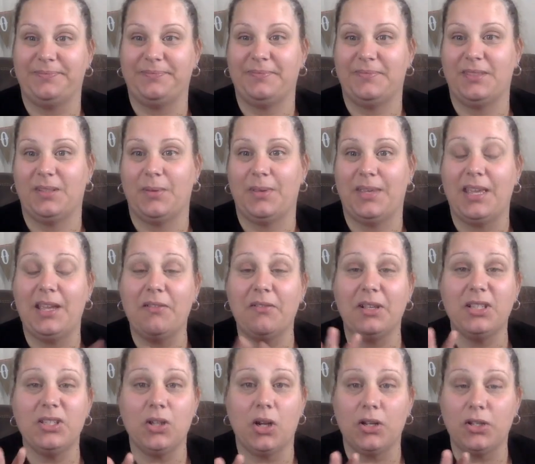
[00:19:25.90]
So we can't
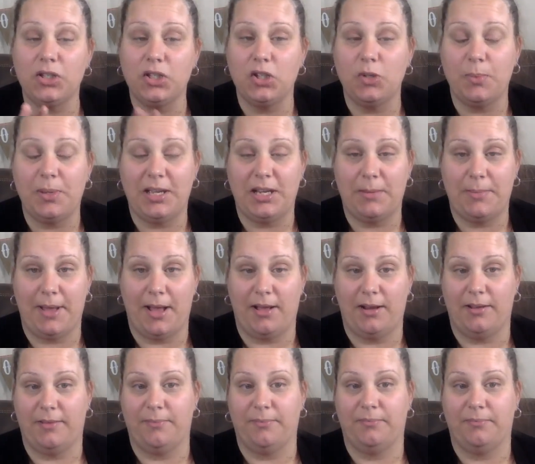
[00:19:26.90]
really talk too bad
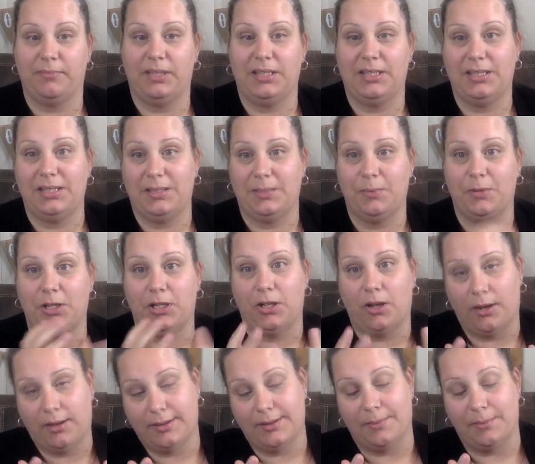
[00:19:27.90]
about it because he's
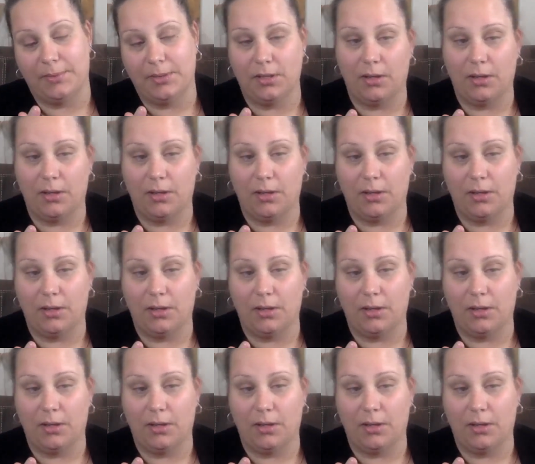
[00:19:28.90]
pretty awesome.